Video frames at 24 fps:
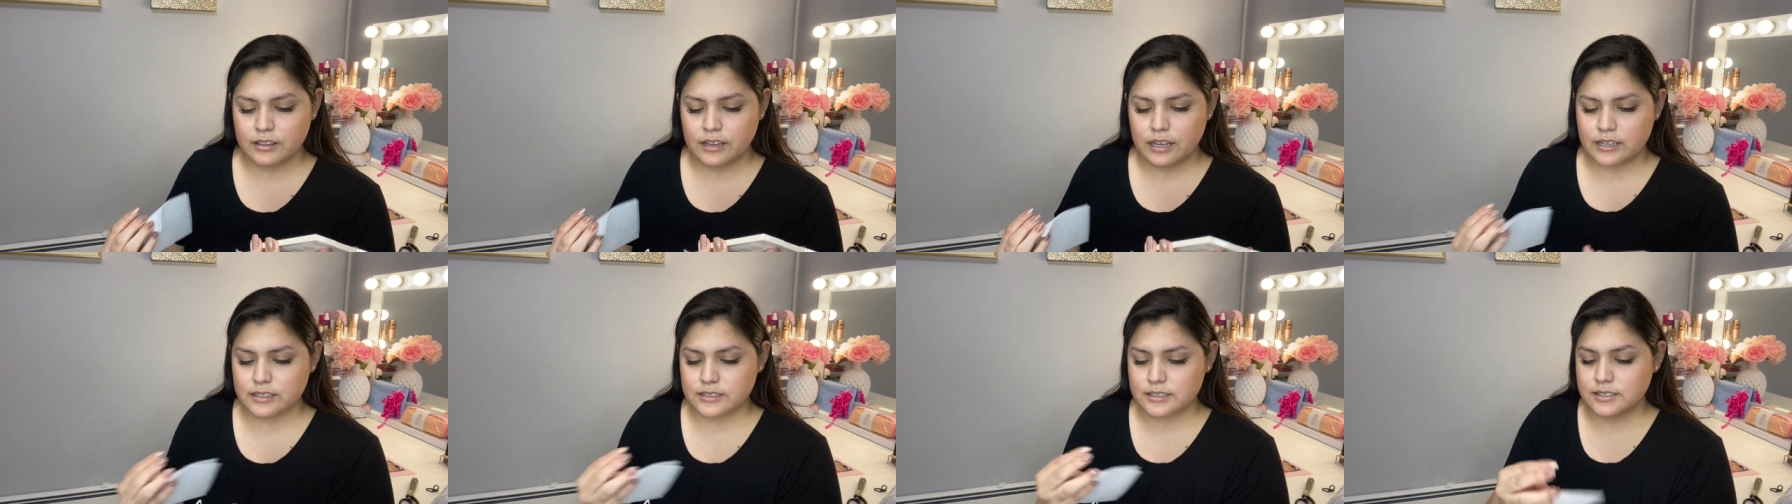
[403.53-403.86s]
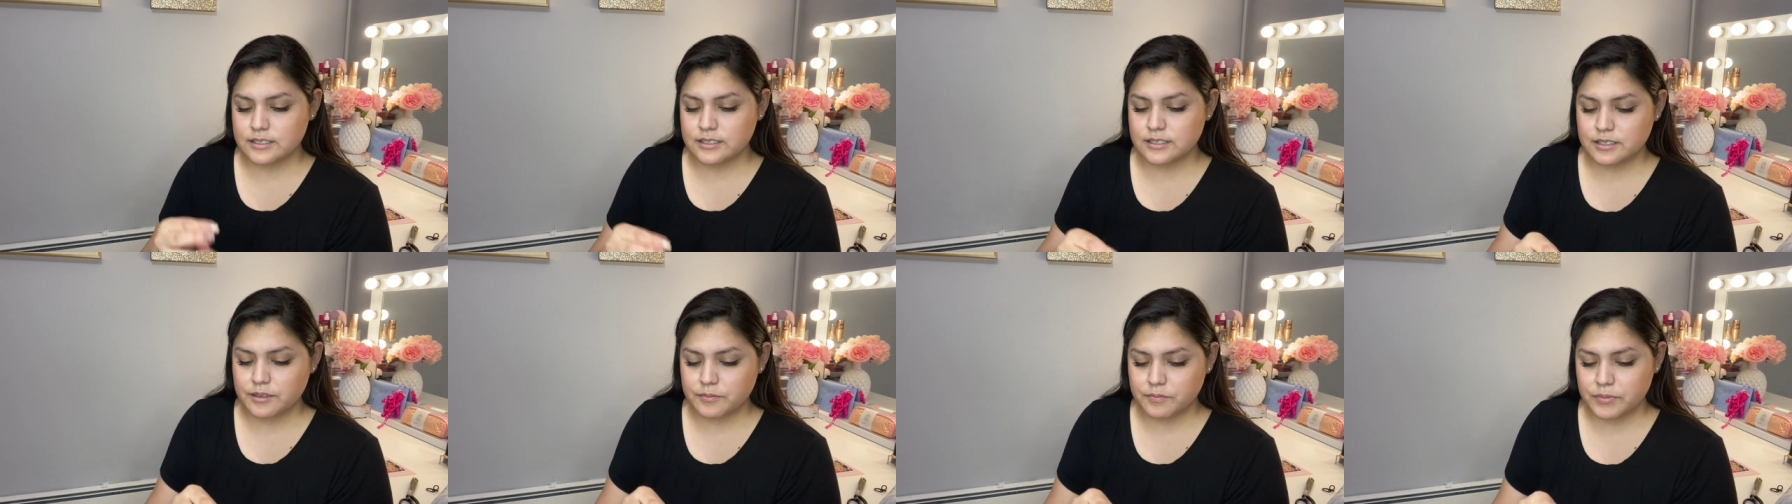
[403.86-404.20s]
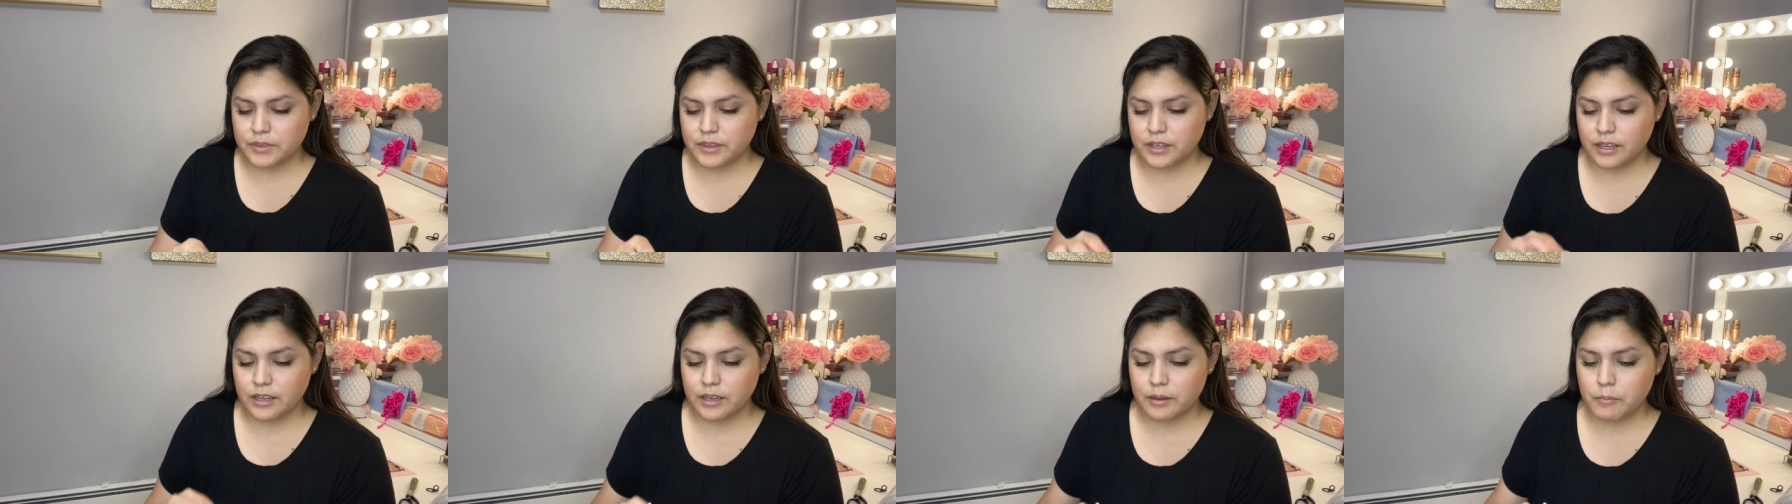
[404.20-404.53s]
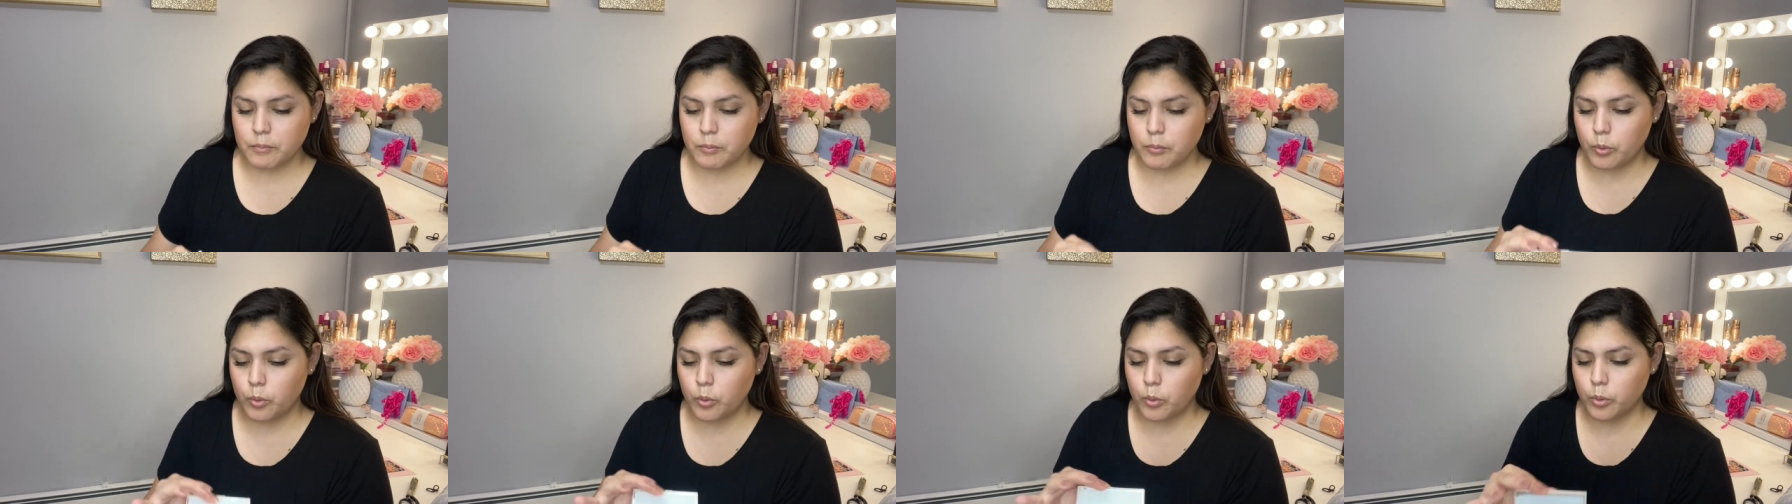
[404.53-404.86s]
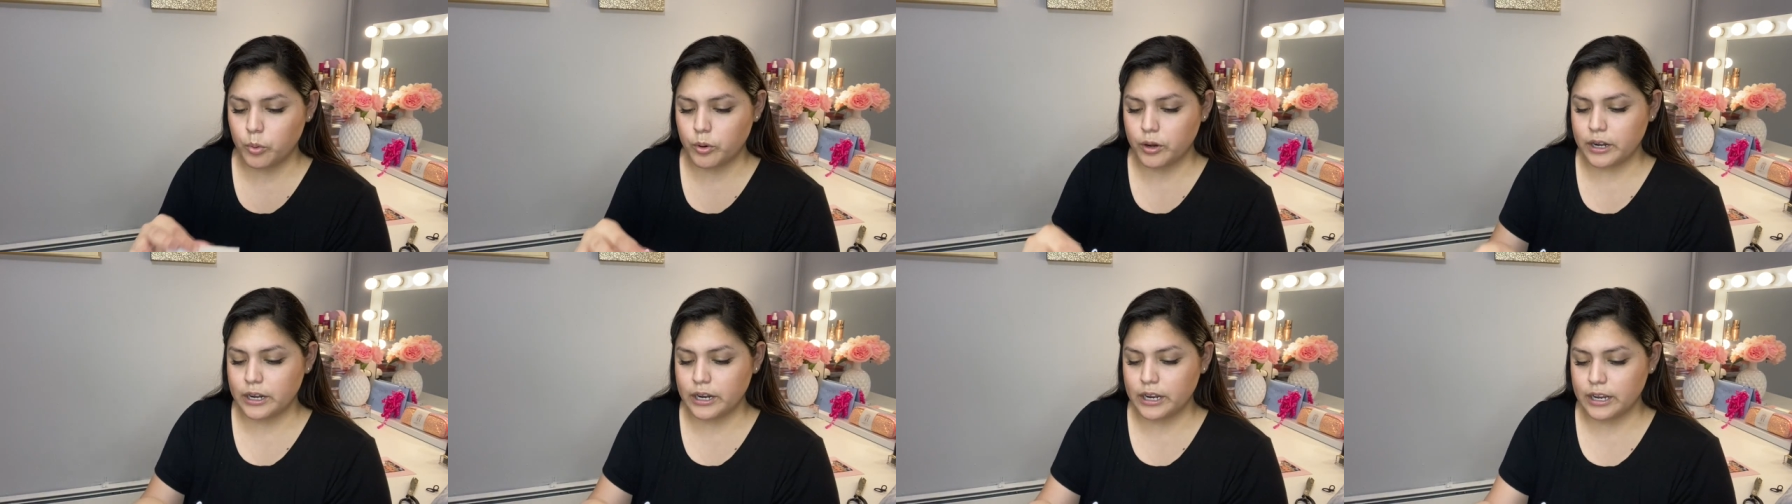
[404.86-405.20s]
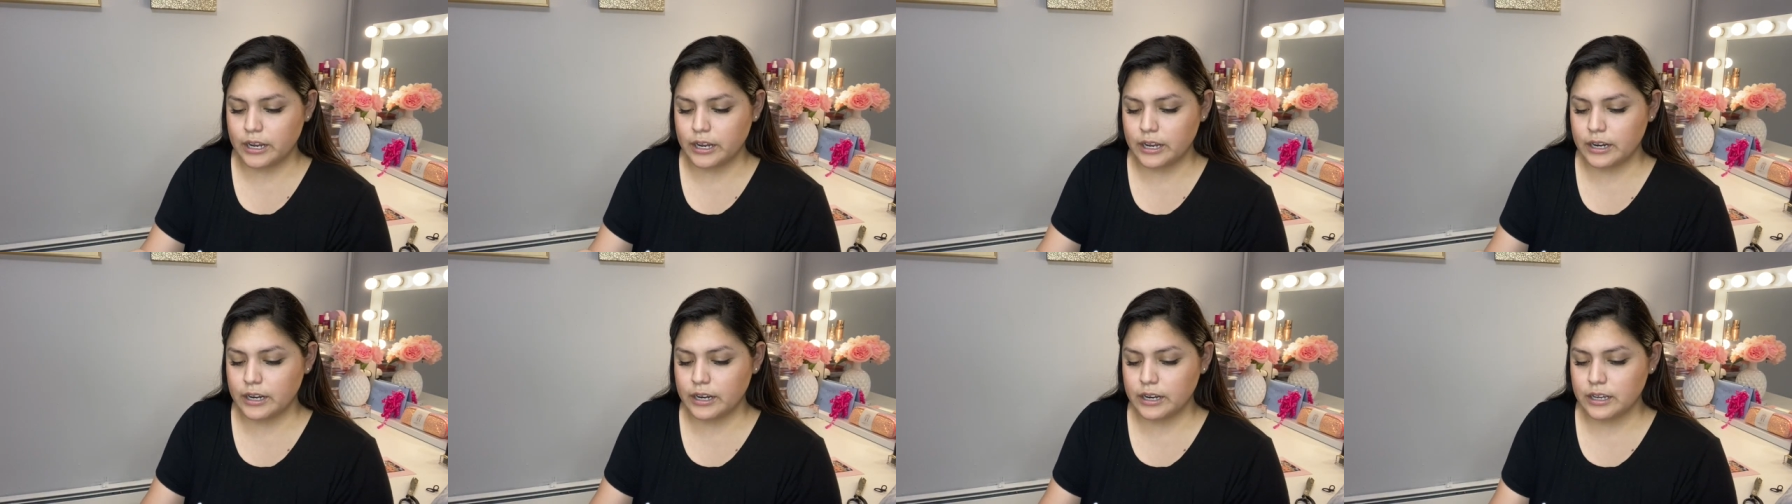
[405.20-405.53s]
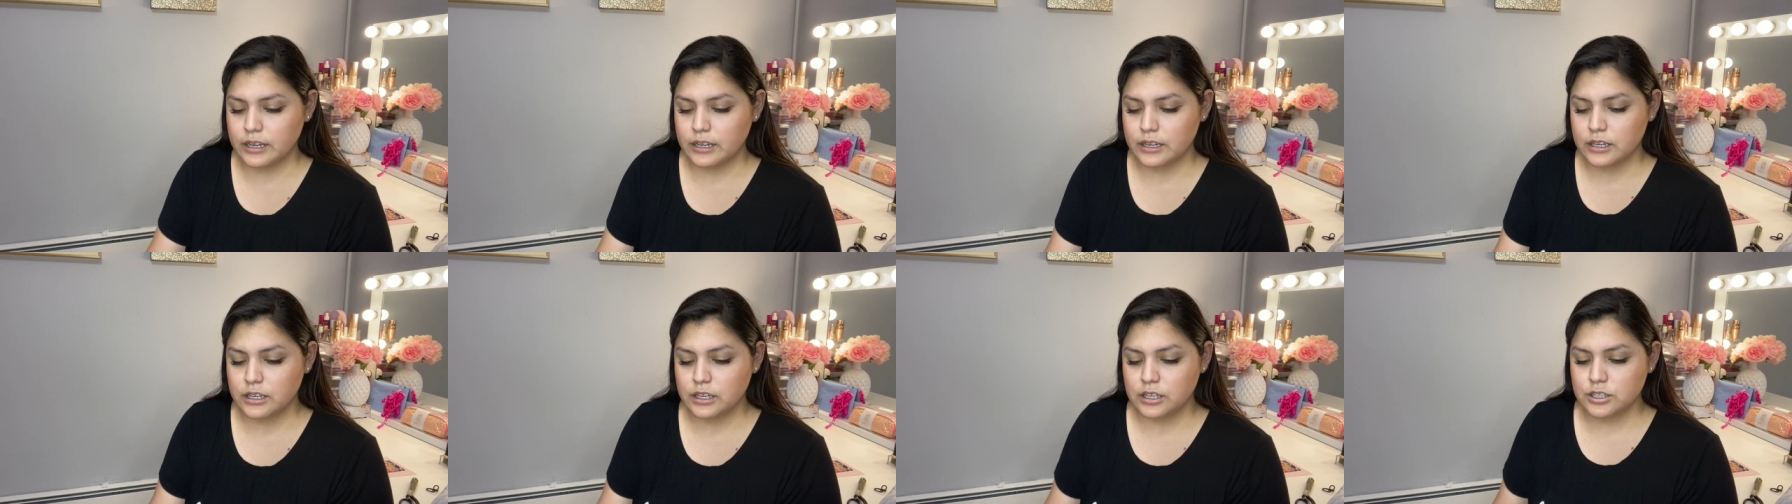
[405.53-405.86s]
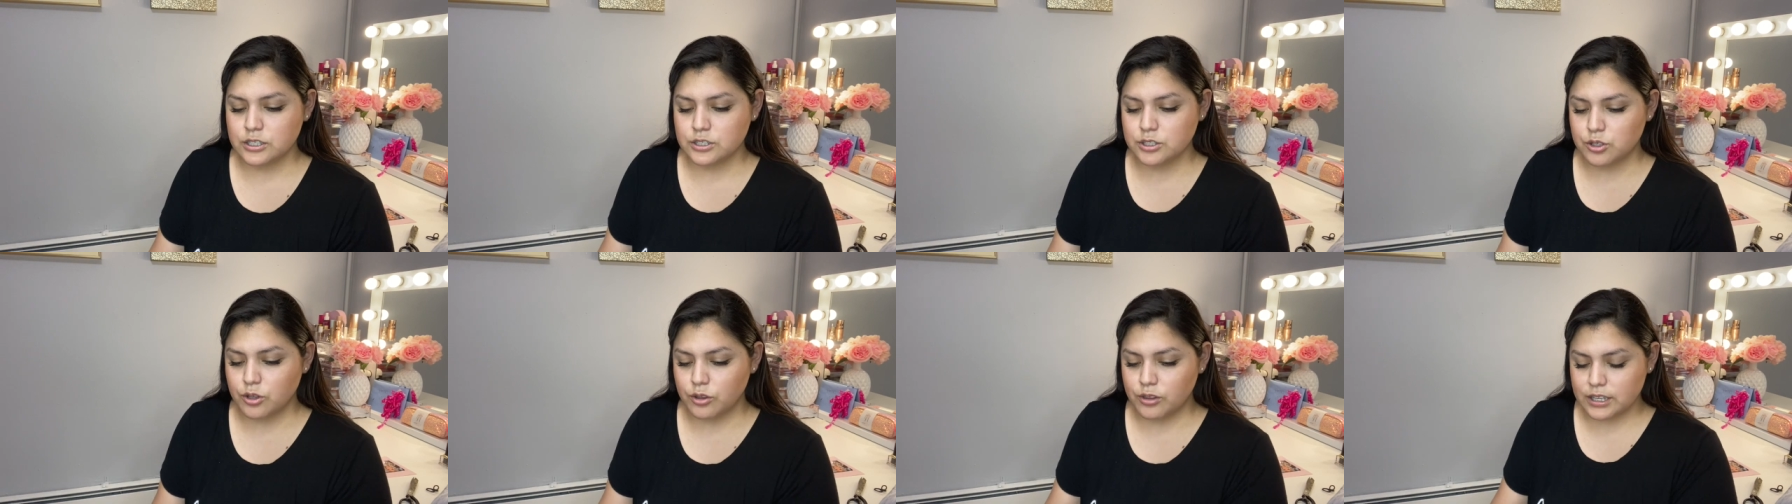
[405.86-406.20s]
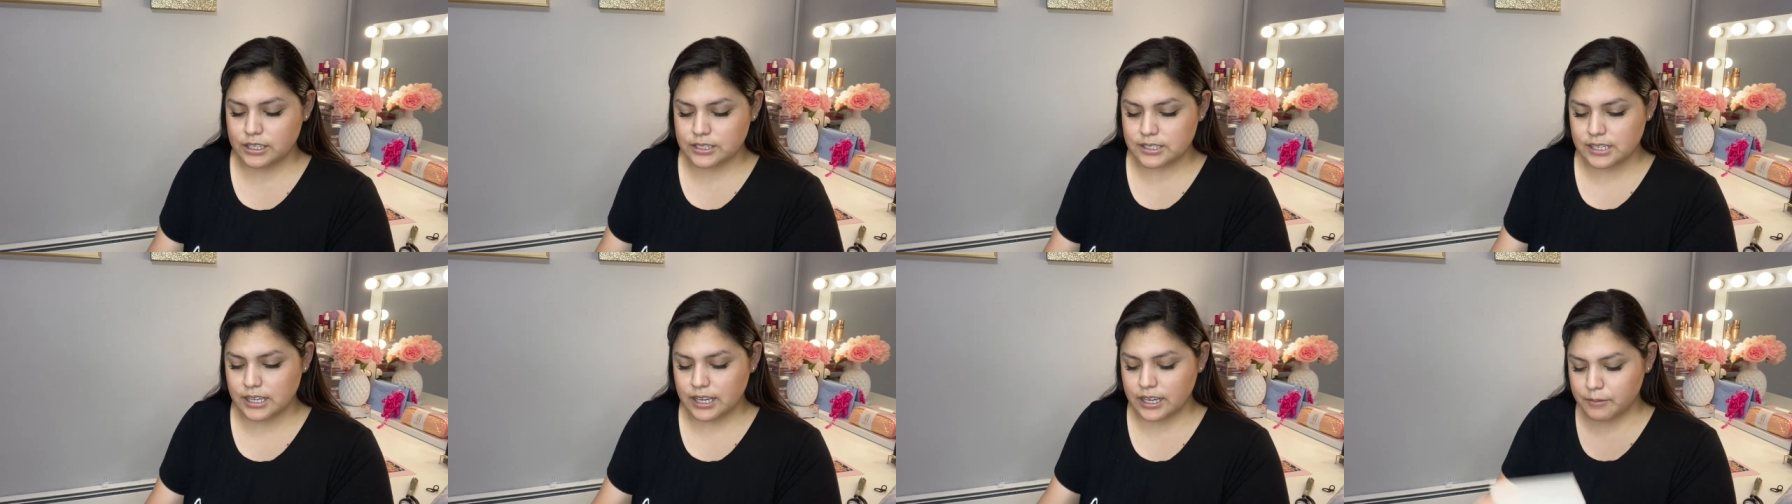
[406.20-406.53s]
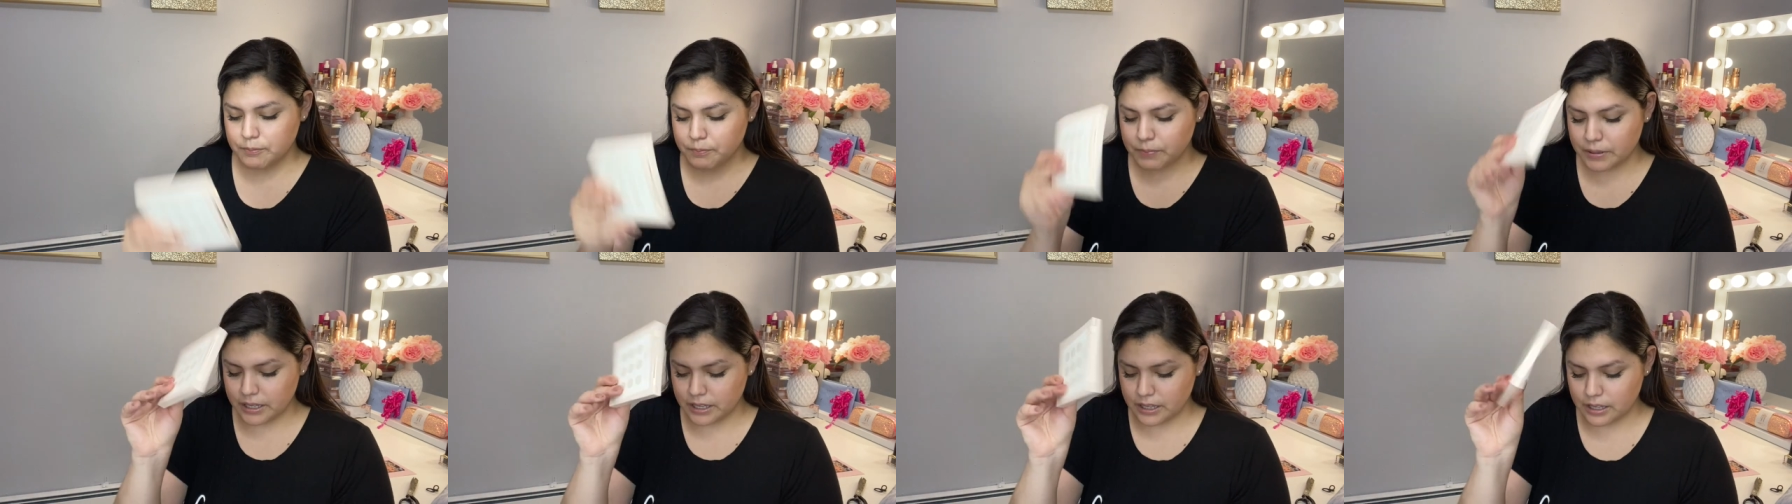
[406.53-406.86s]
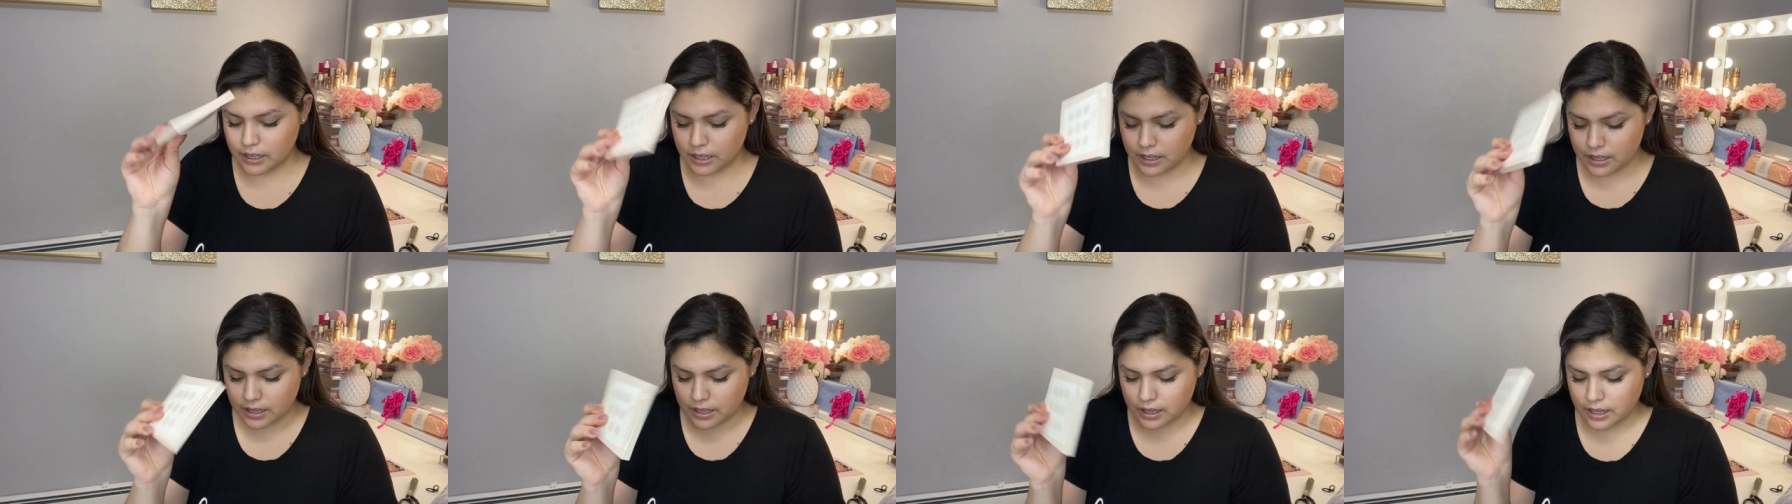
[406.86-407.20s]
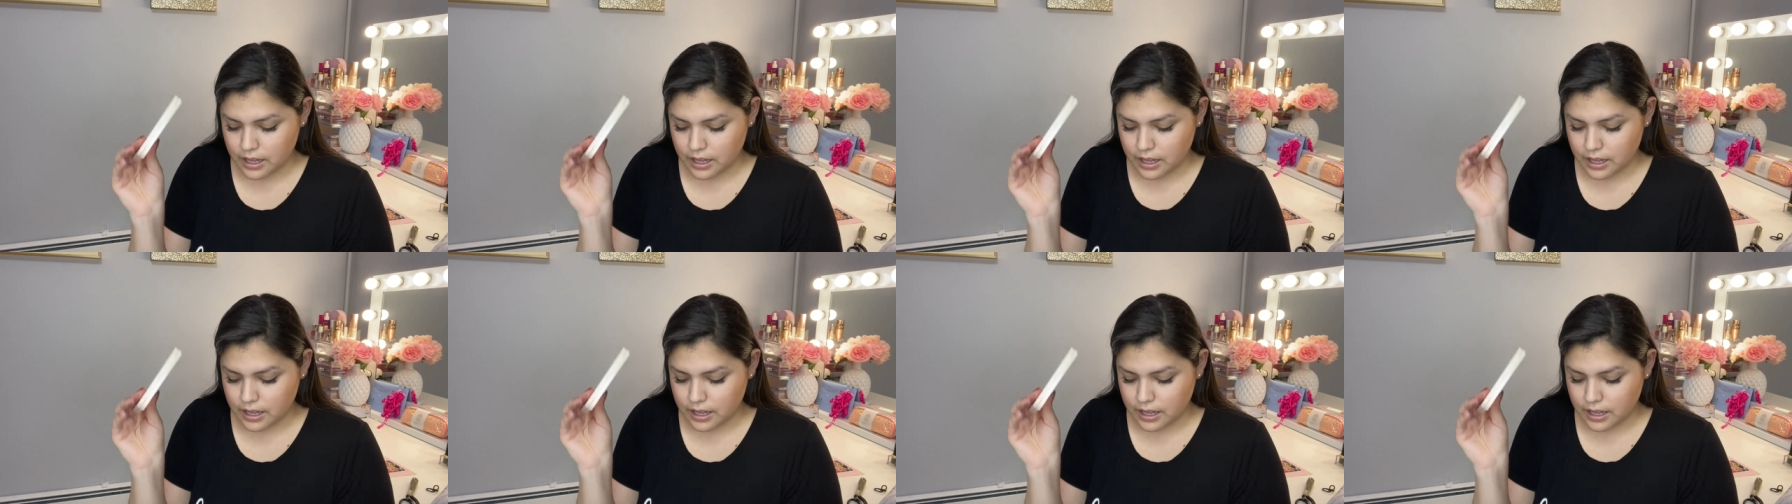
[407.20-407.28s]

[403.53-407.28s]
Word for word: That's something important. So this can be